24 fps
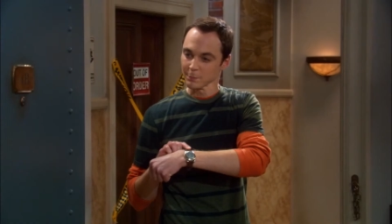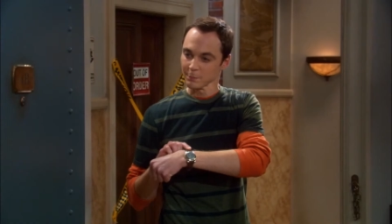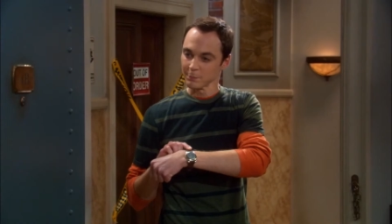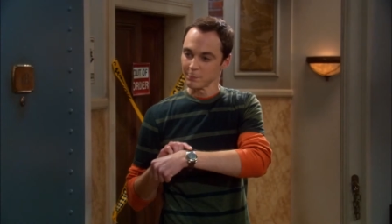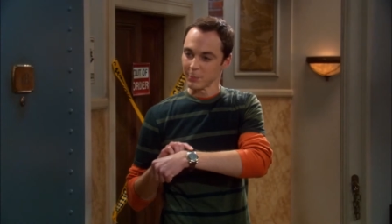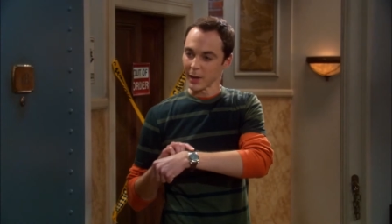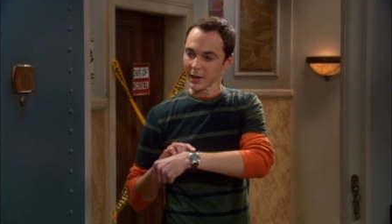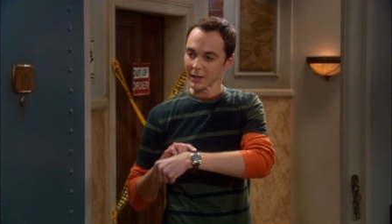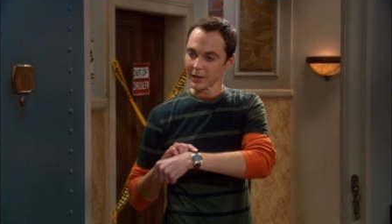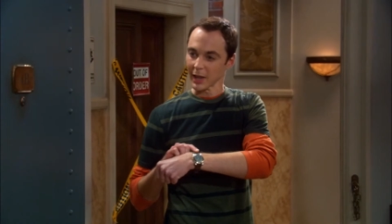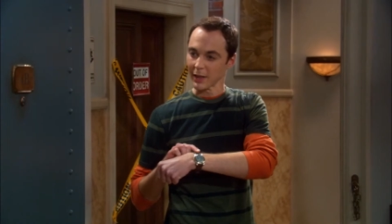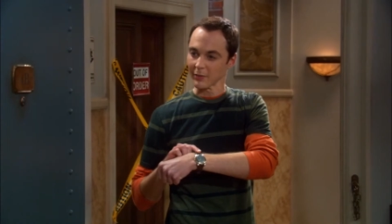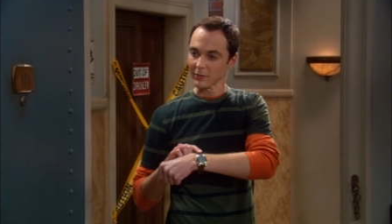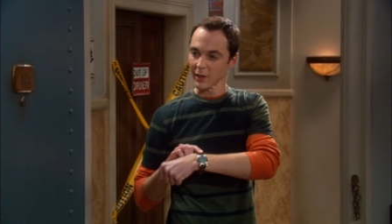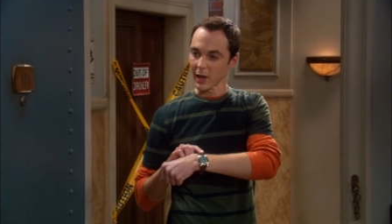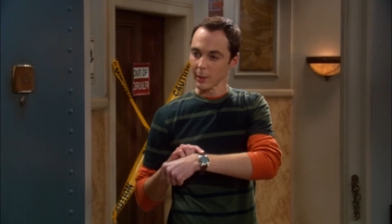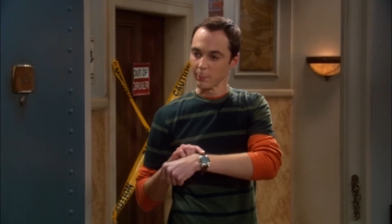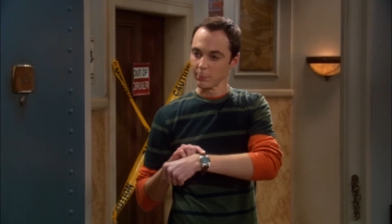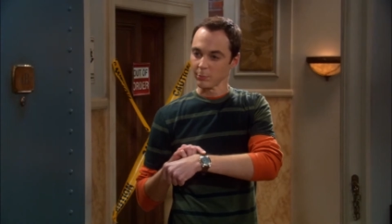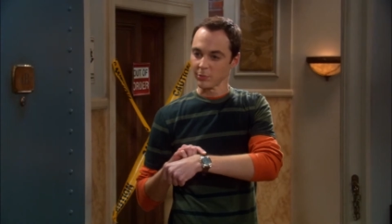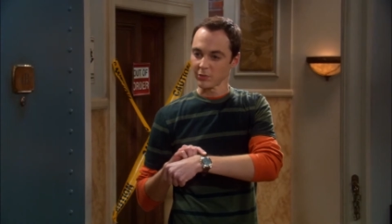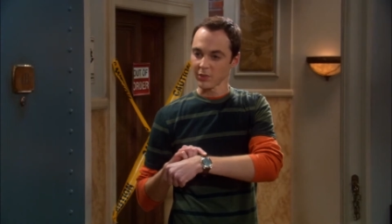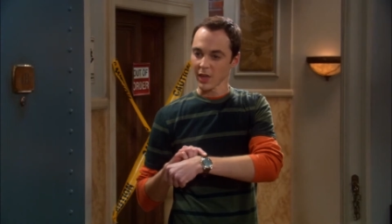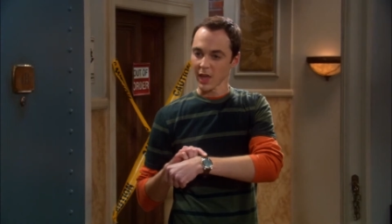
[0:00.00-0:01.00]
But as
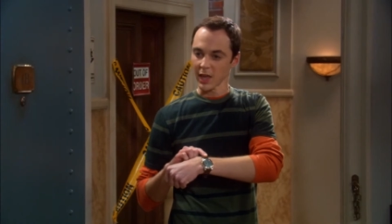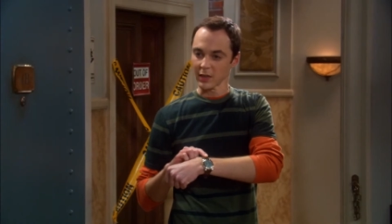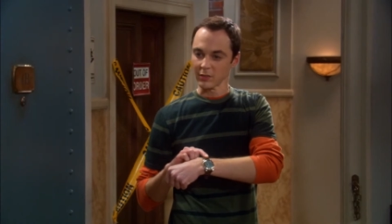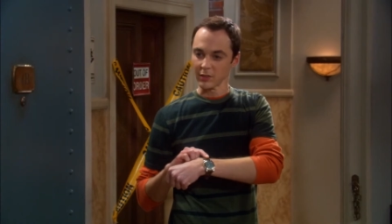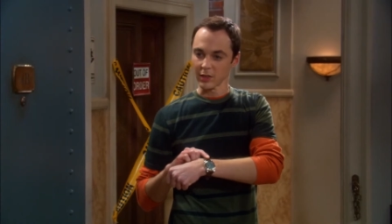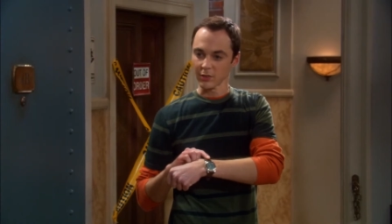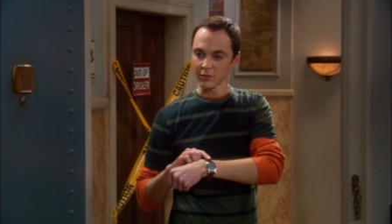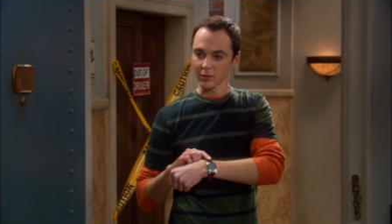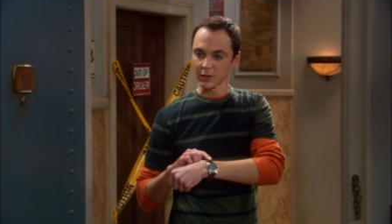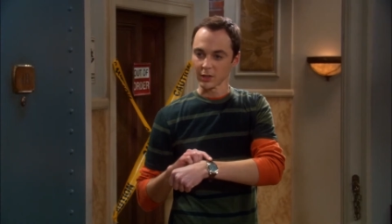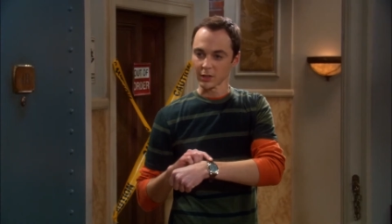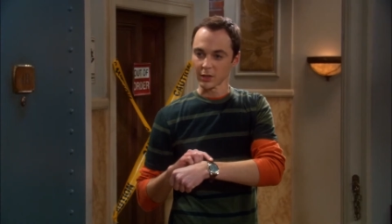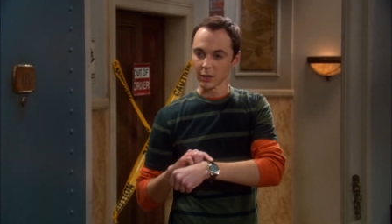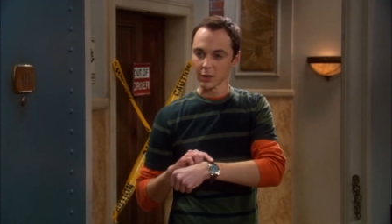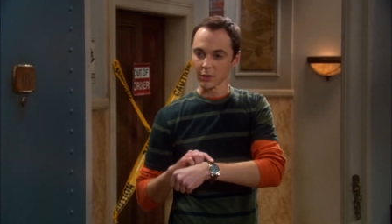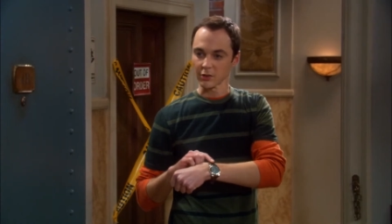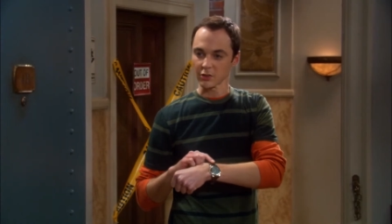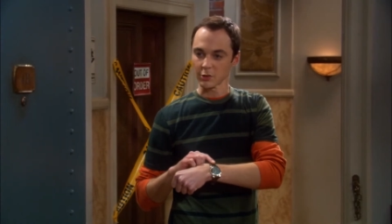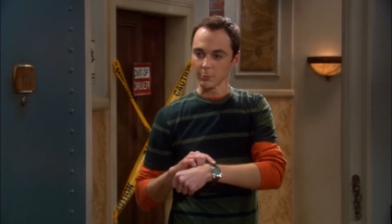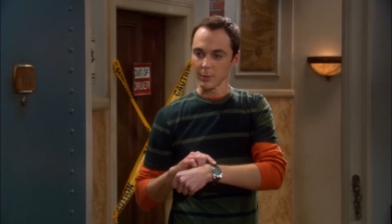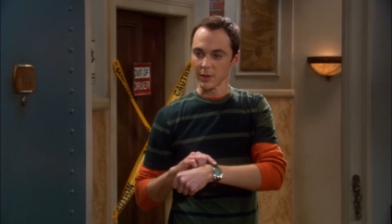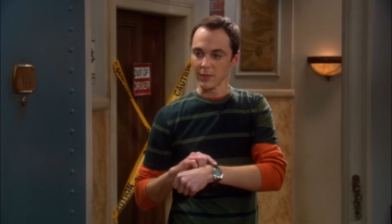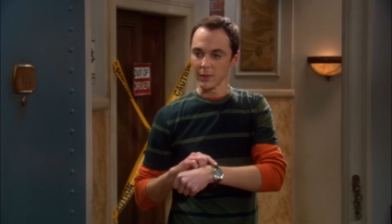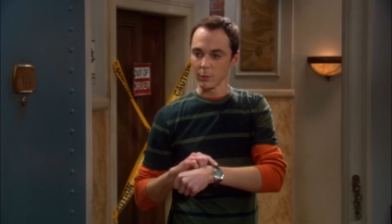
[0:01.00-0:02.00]
I'm saying this, it occurs
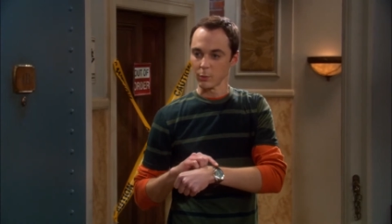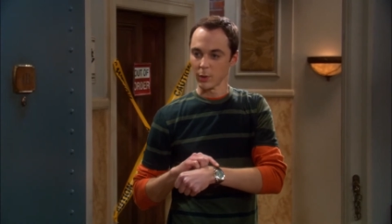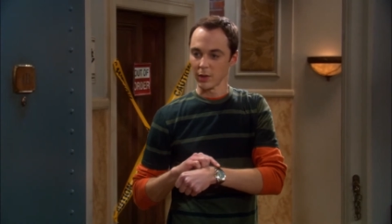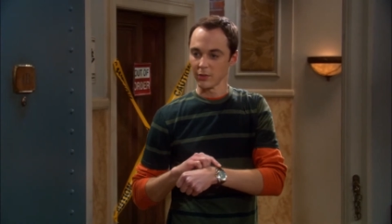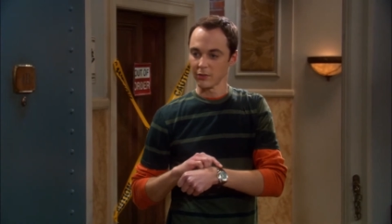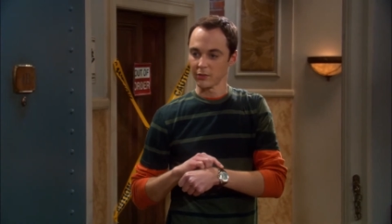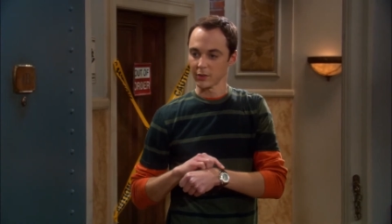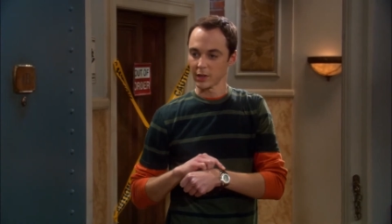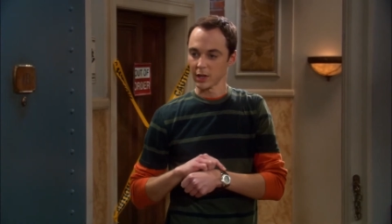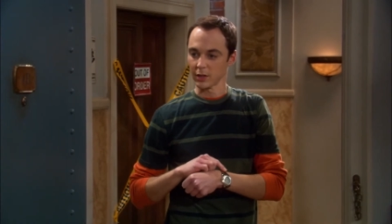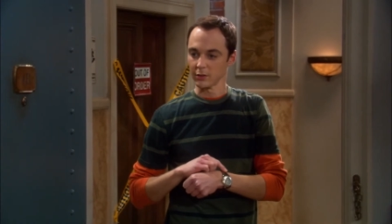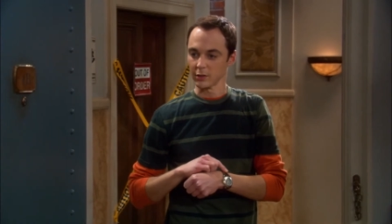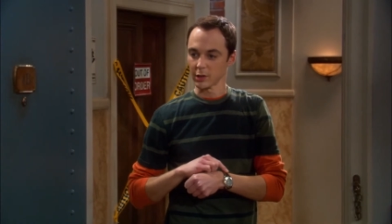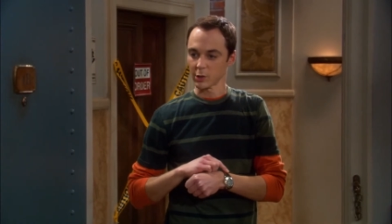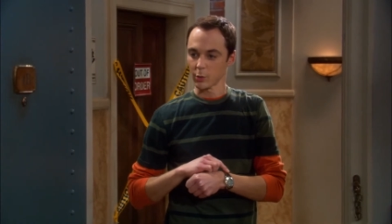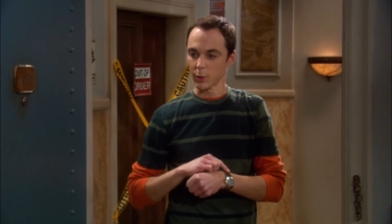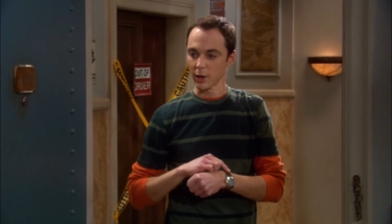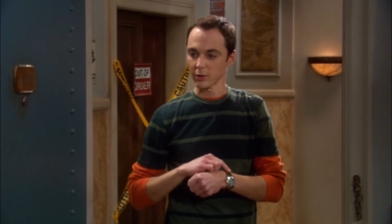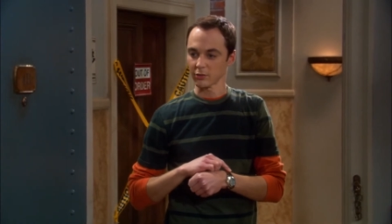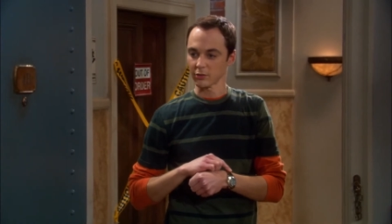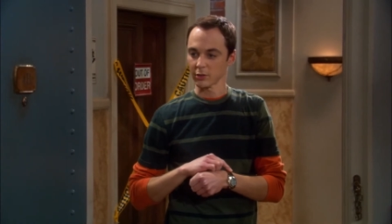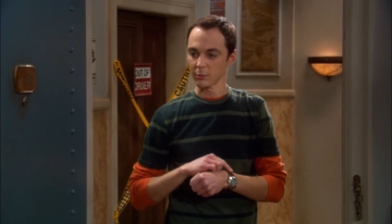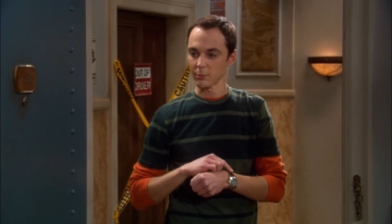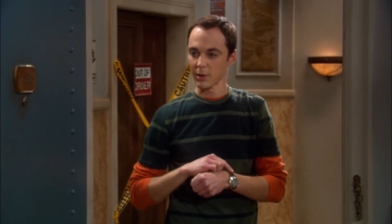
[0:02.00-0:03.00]
to me that once again your
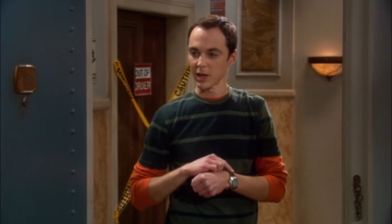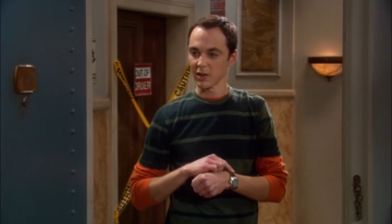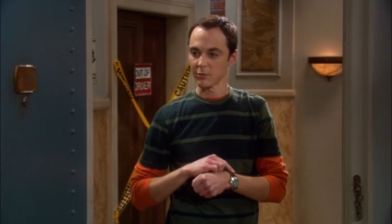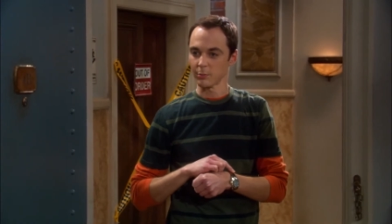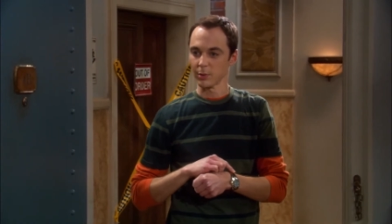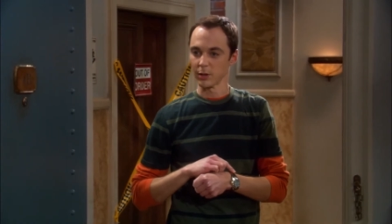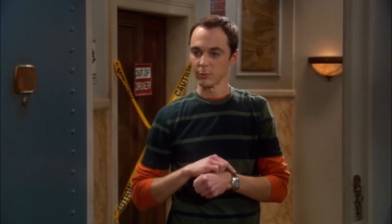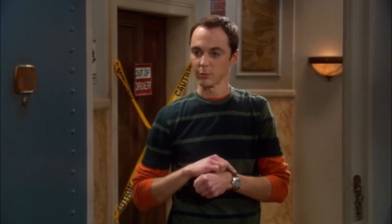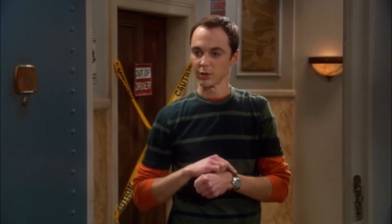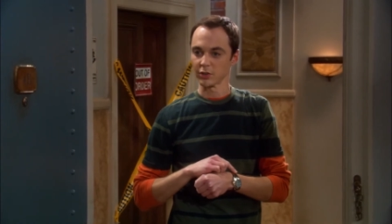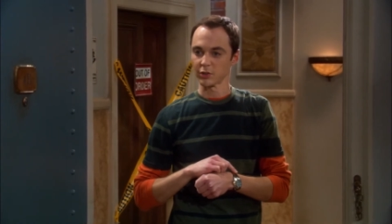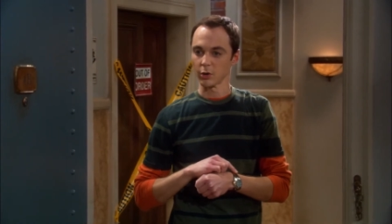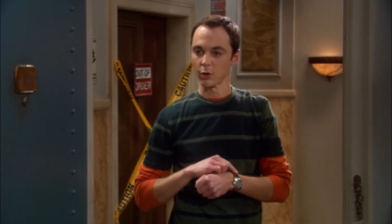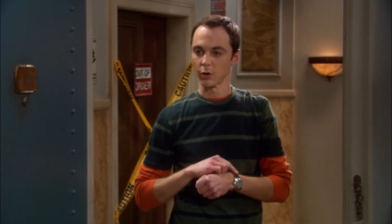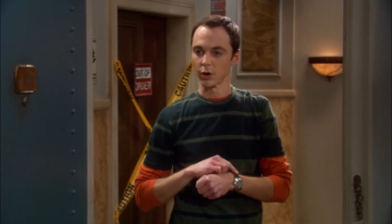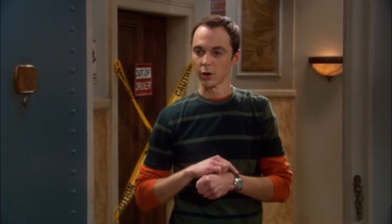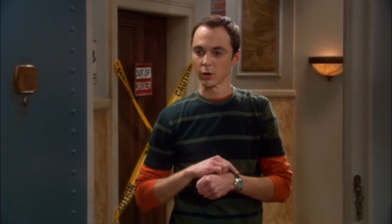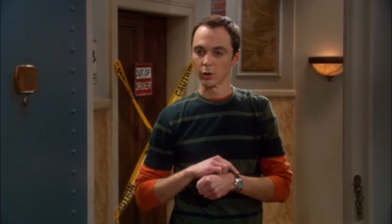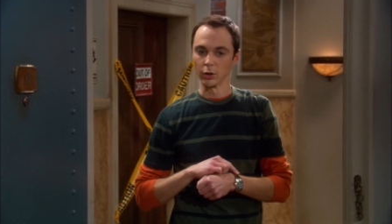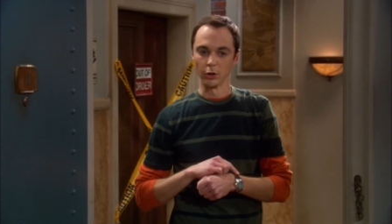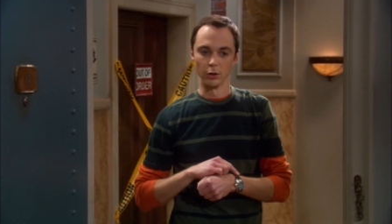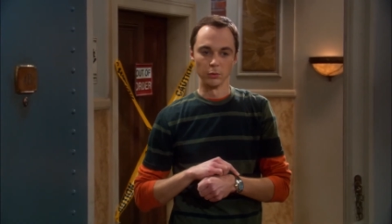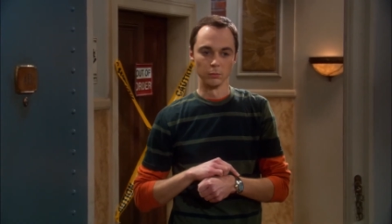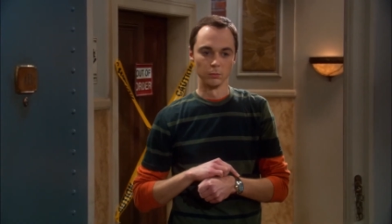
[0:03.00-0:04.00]
question may have been
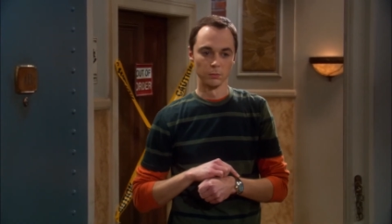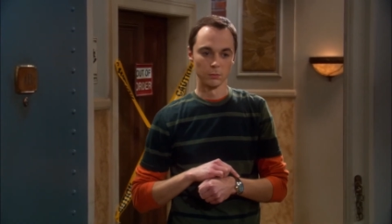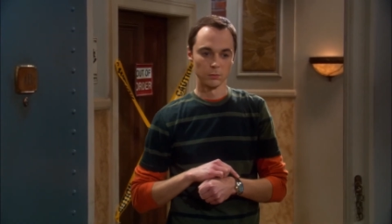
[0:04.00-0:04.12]
rhetorical.